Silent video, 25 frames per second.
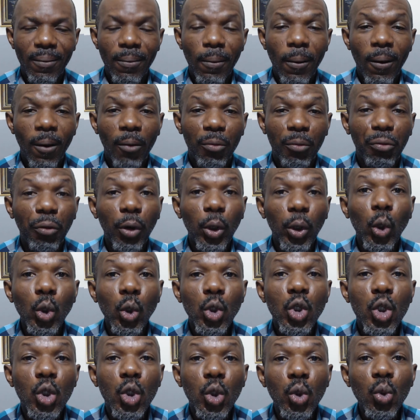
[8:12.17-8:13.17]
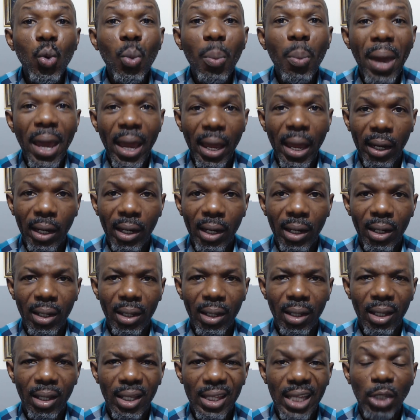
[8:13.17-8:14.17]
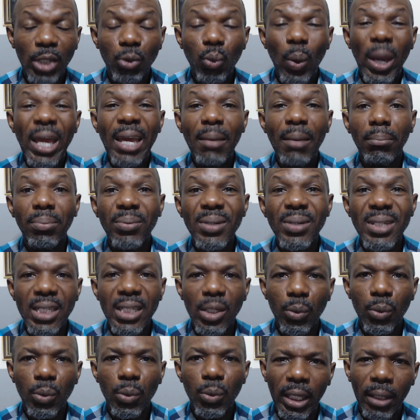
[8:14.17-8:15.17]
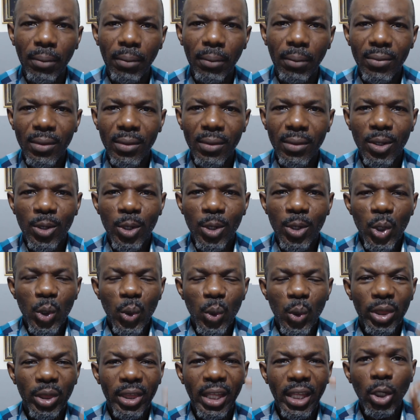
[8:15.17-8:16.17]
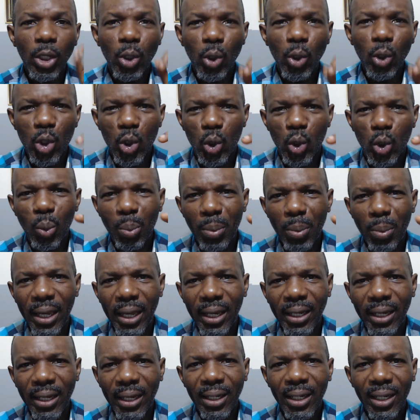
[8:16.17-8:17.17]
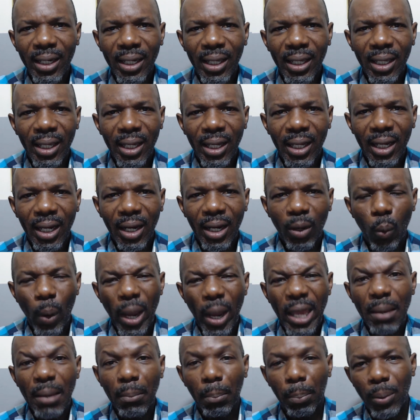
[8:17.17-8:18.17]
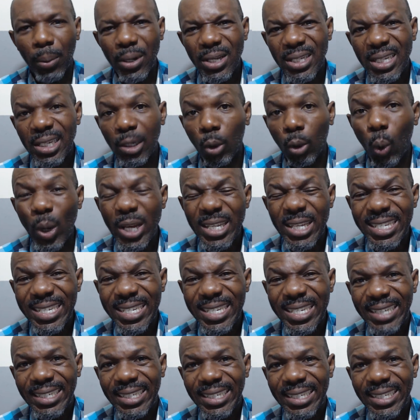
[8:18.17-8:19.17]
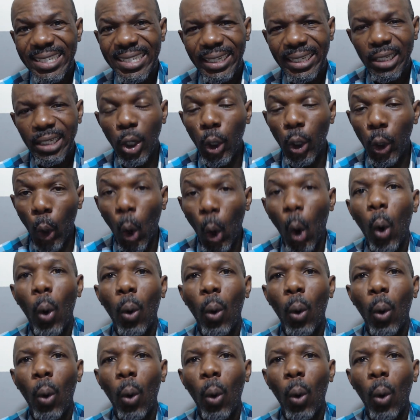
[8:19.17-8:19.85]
for those two men that were imprisoned with him. You think those two men were imprisoned coincidentally? No.